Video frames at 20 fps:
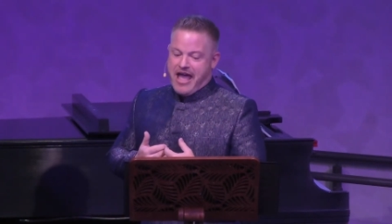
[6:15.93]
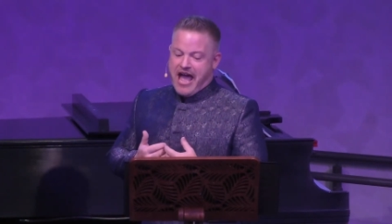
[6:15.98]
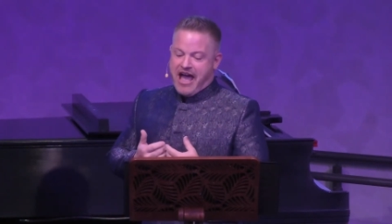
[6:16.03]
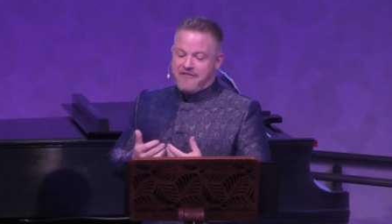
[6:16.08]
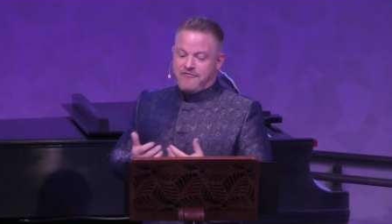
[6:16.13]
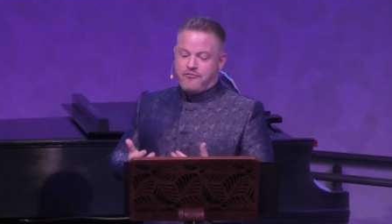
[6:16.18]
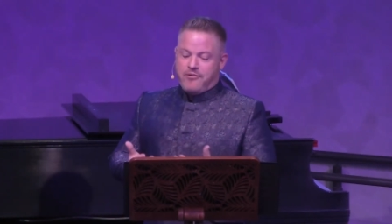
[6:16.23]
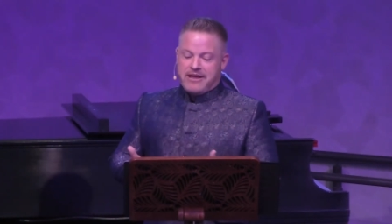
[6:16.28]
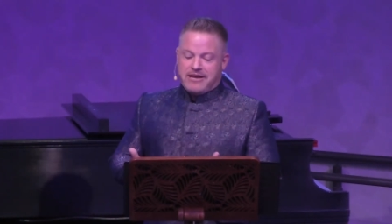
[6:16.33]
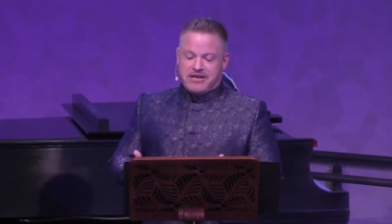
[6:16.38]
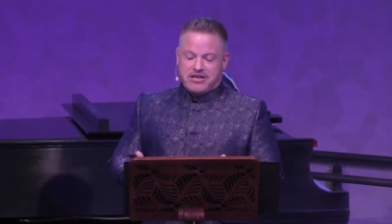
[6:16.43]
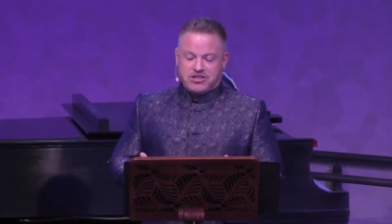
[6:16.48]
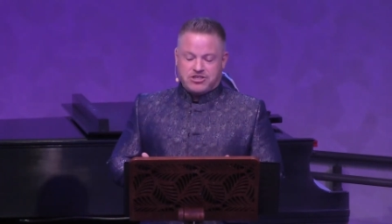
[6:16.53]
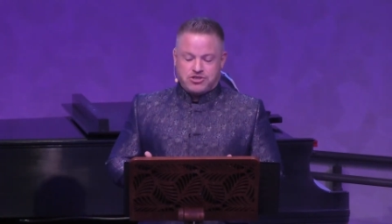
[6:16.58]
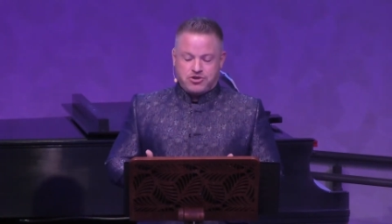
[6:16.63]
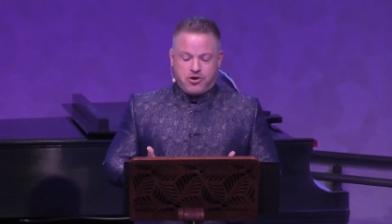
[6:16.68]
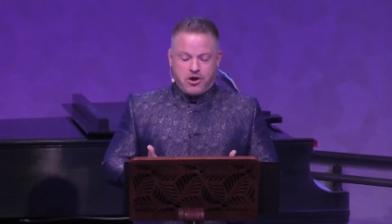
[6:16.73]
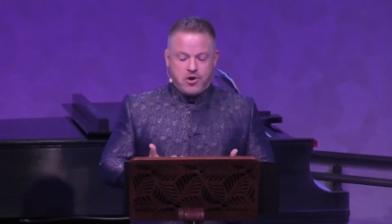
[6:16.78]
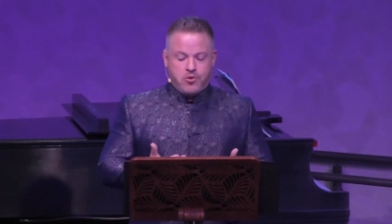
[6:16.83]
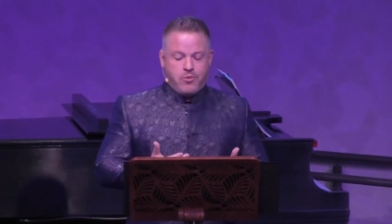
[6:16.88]
I've
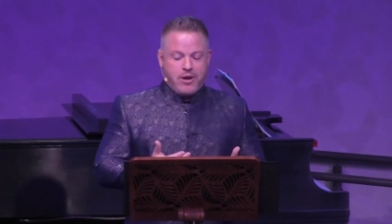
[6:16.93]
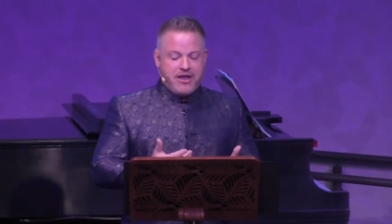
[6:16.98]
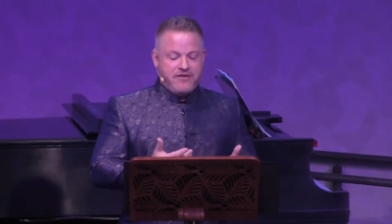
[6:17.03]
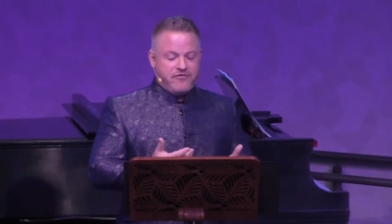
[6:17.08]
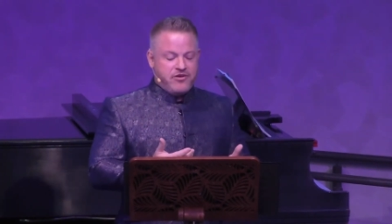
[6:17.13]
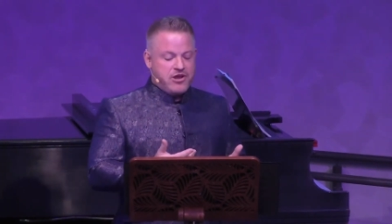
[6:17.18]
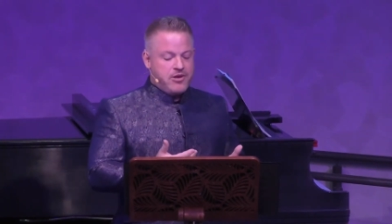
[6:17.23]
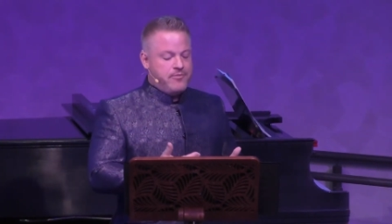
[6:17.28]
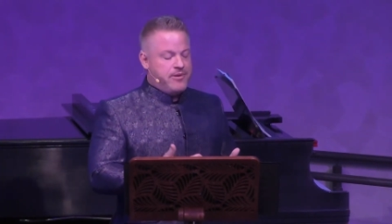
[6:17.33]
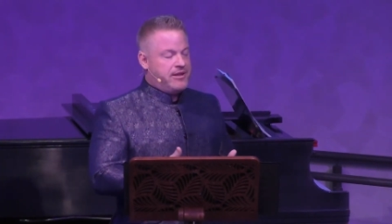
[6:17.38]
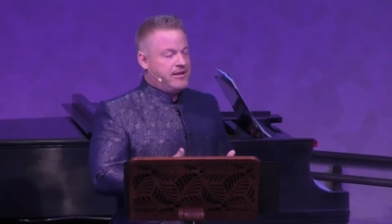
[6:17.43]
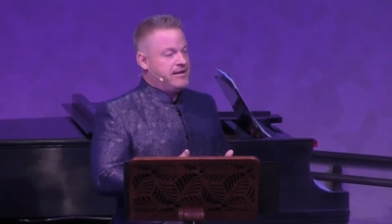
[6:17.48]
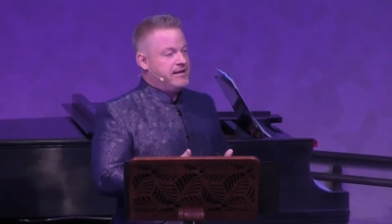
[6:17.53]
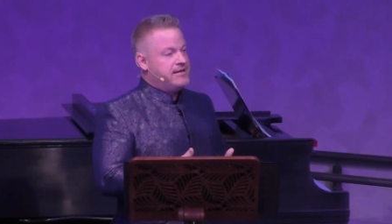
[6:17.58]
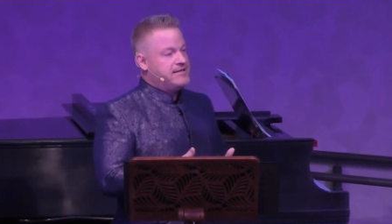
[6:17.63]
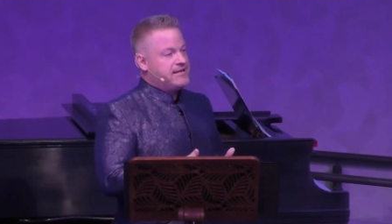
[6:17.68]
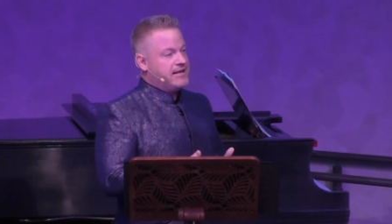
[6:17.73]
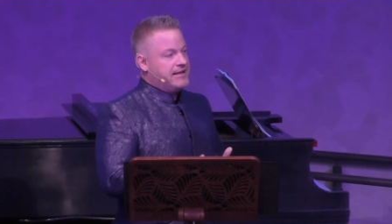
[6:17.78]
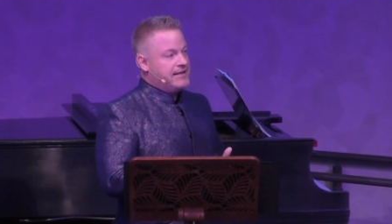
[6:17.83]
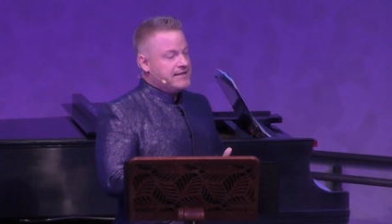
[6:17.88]
witnessed your unwavering
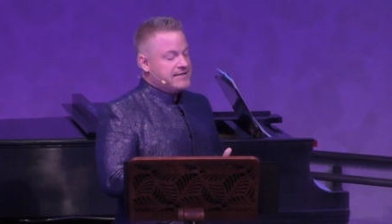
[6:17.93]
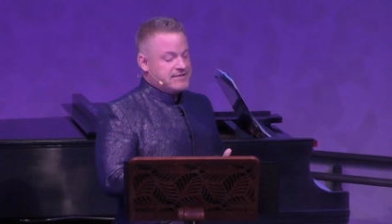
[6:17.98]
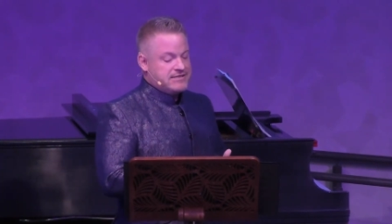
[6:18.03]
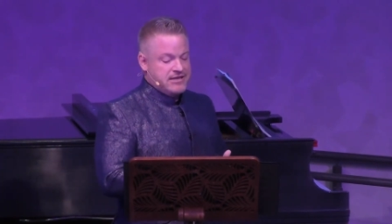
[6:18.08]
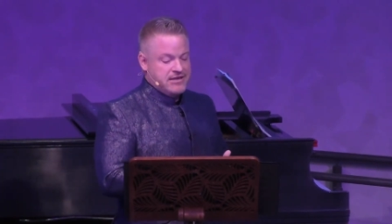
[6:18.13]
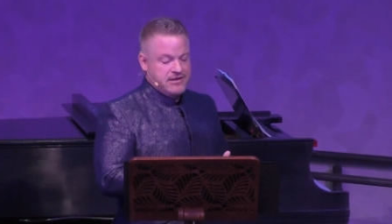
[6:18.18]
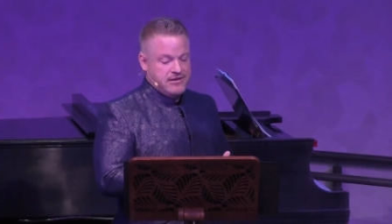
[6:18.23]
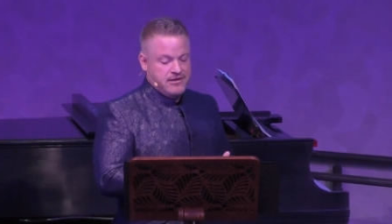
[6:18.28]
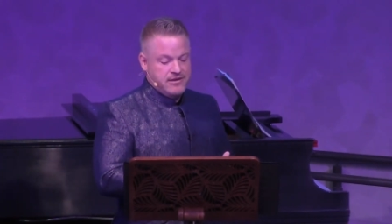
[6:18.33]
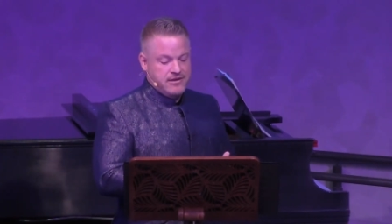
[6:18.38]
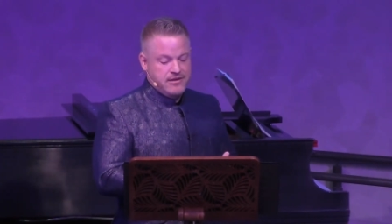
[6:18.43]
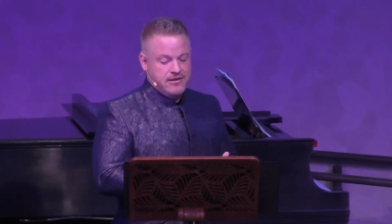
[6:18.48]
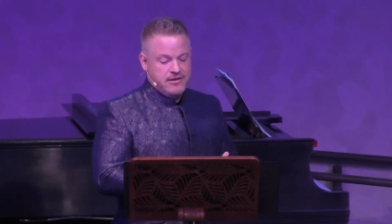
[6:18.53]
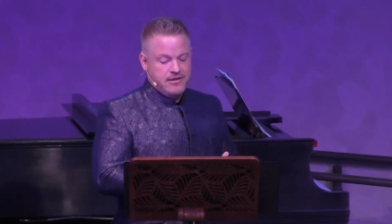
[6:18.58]
ability to listen,